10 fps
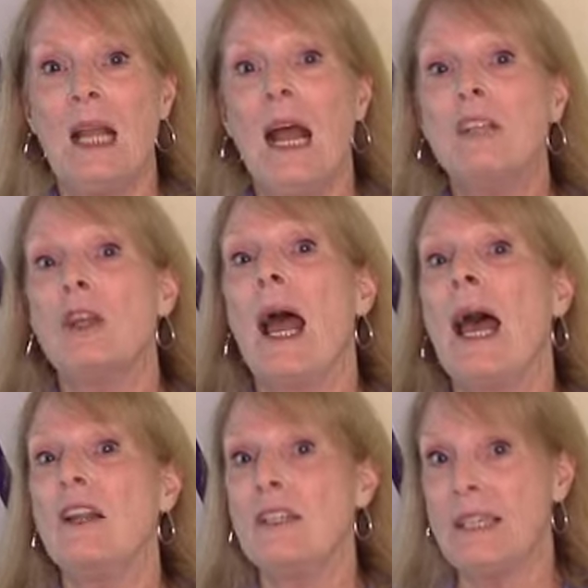So
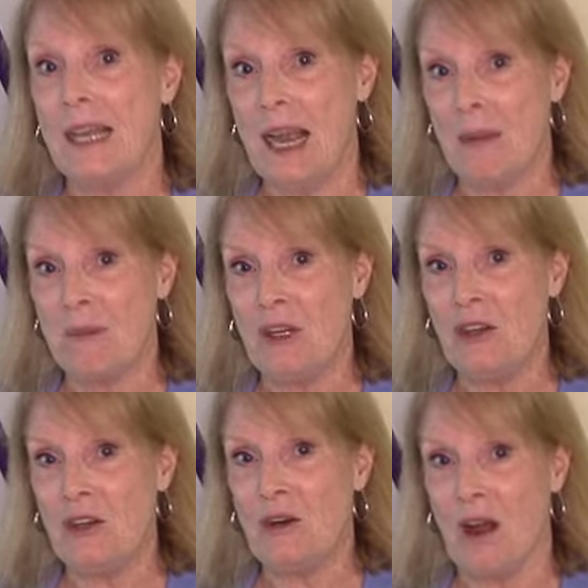how does that happen in
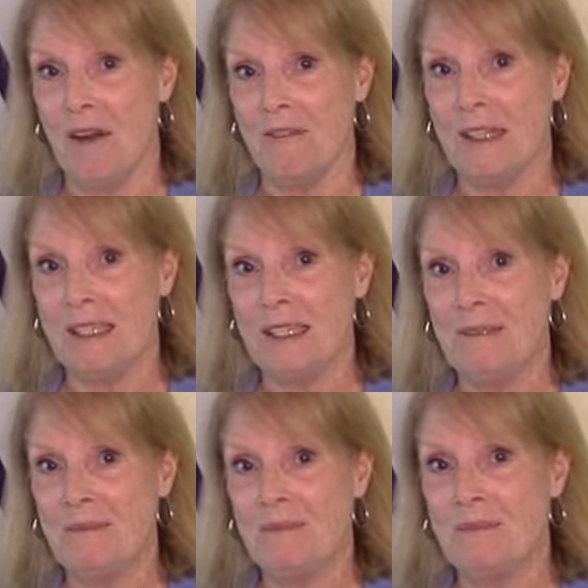your office?
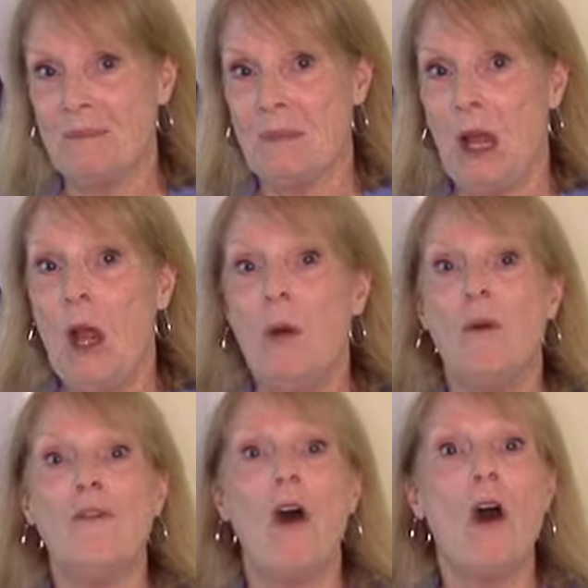
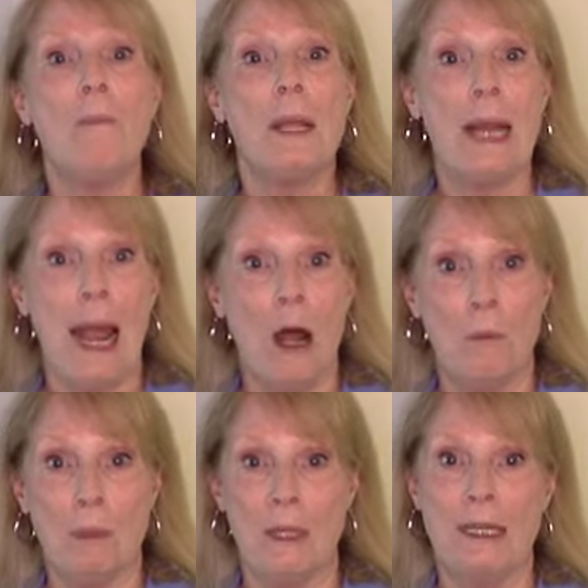We've all been
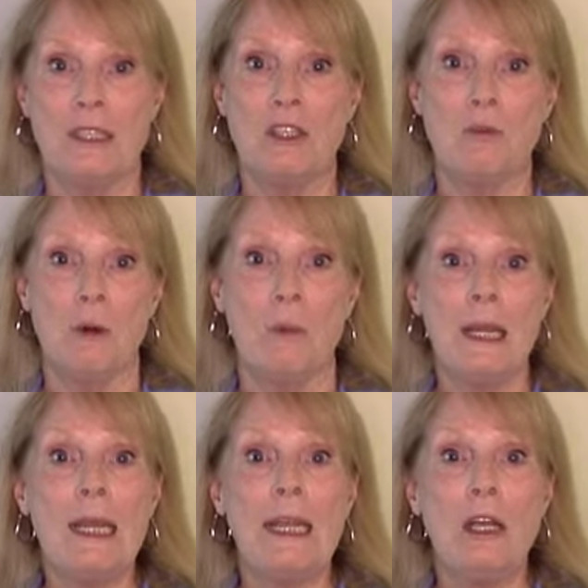out places where we
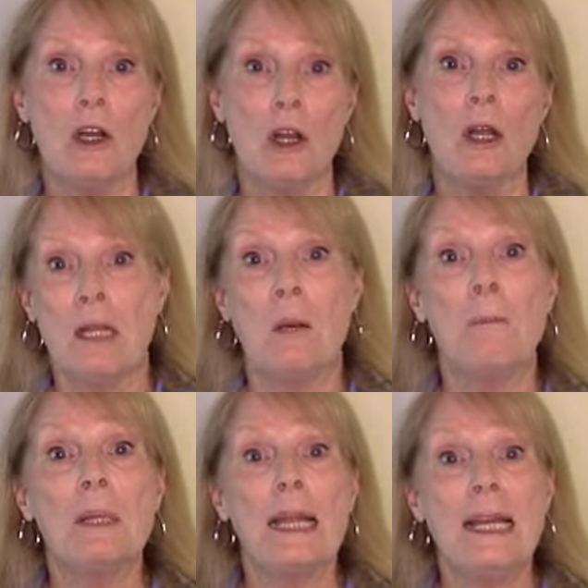hear
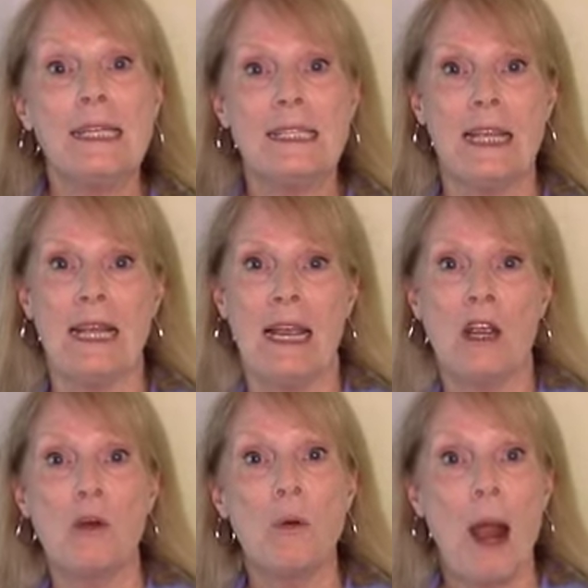complaints and
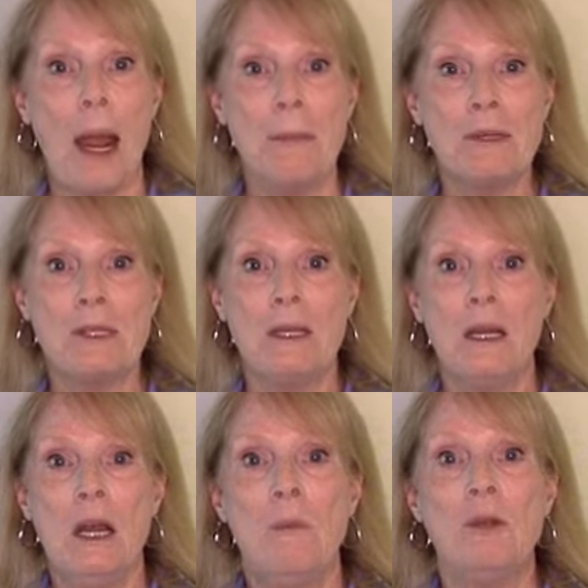gripes
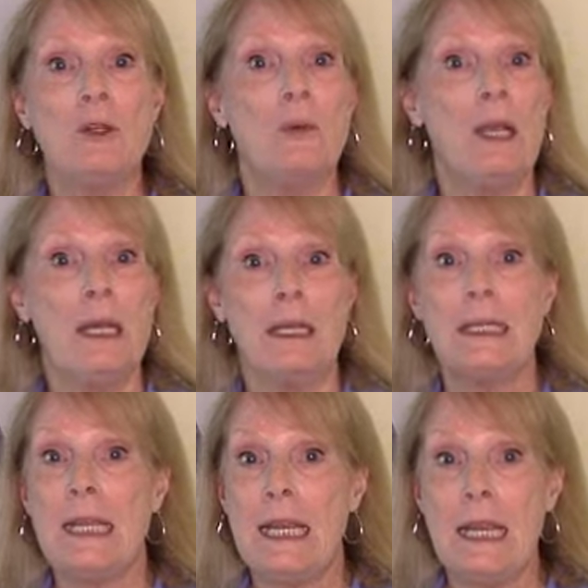between a
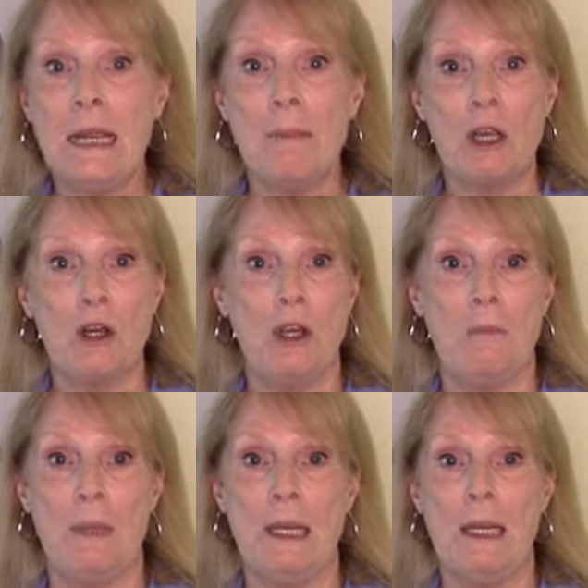team. It could
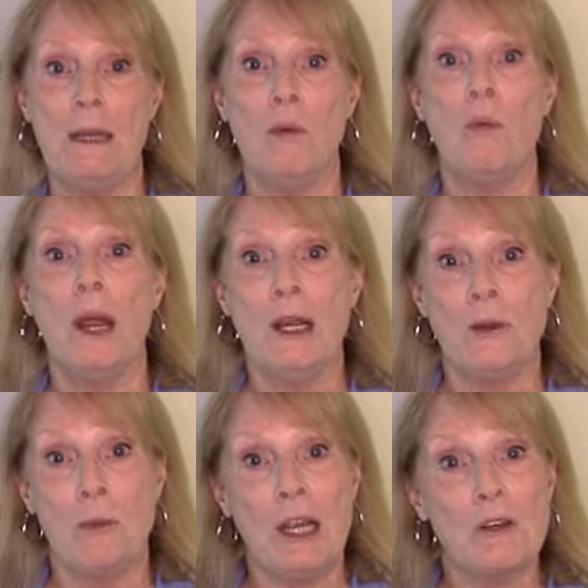be
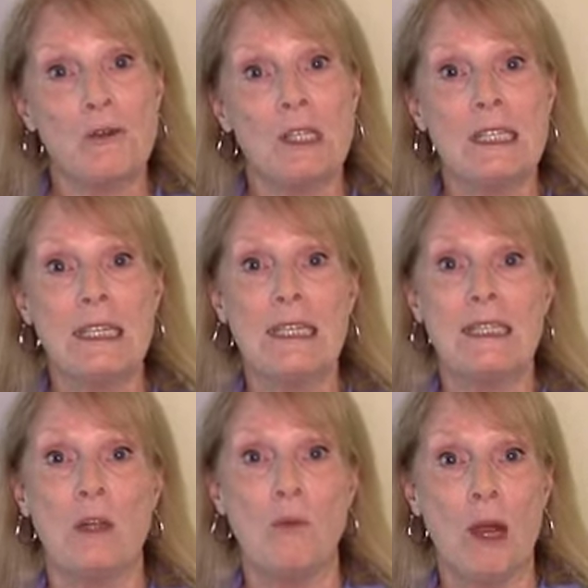waitresses
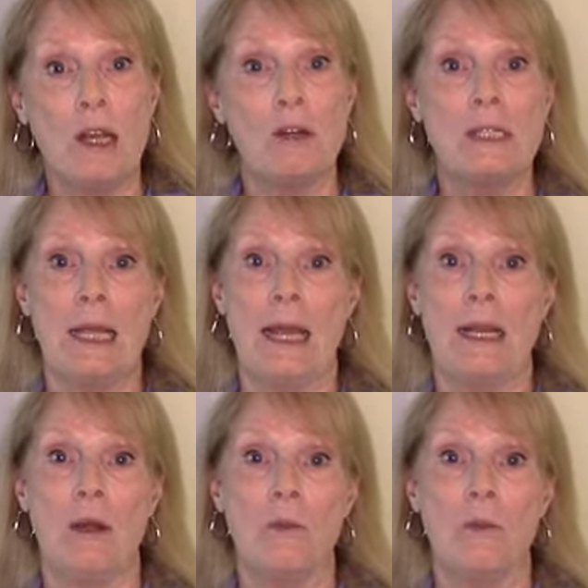and waiters at a